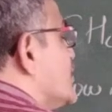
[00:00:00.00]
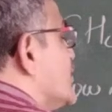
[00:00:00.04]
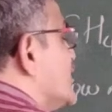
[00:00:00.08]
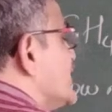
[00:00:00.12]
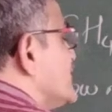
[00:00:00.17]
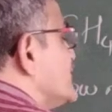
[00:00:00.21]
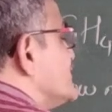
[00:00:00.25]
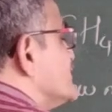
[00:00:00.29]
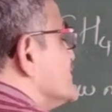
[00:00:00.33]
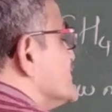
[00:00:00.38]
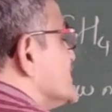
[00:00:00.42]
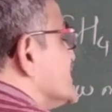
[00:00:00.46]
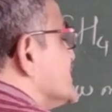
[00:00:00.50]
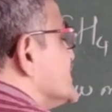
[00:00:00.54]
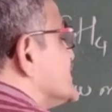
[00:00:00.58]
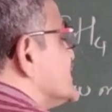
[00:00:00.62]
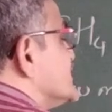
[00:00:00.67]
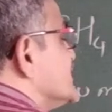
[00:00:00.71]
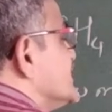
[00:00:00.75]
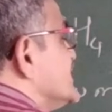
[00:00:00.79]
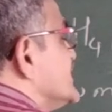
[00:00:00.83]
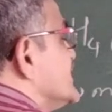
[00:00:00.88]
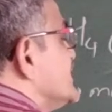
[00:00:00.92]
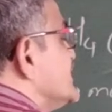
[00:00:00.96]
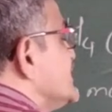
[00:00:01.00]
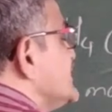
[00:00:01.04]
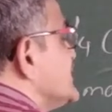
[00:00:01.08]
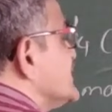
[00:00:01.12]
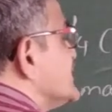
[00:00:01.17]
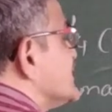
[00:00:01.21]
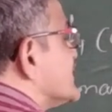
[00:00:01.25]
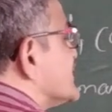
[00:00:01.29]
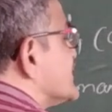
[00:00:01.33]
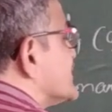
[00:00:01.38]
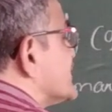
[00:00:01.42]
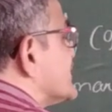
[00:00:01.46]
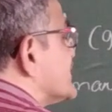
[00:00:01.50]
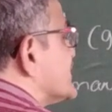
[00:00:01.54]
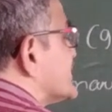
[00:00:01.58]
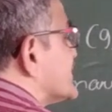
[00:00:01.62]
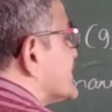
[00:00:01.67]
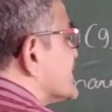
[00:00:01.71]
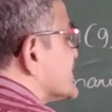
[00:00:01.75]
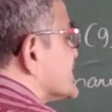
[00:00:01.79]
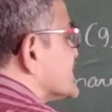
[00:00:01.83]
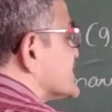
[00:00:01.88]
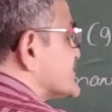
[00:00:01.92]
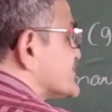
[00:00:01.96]
of methane
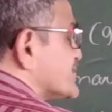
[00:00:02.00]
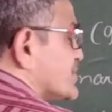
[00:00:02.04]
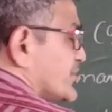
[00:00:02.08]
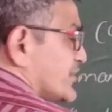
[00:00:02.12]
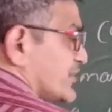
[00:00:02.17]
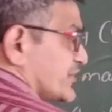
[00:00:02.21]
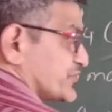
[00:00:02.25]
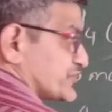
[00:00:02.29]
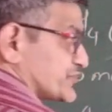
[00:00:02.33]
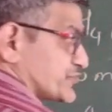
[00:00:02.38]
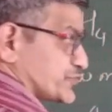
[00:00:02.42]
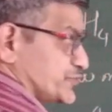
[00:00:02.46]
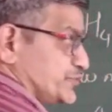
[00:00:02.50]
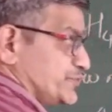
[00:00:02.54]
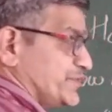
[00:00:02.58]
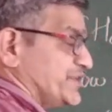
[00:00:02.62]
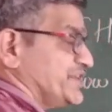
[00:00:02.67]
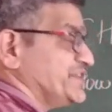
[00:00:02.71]
corresponds to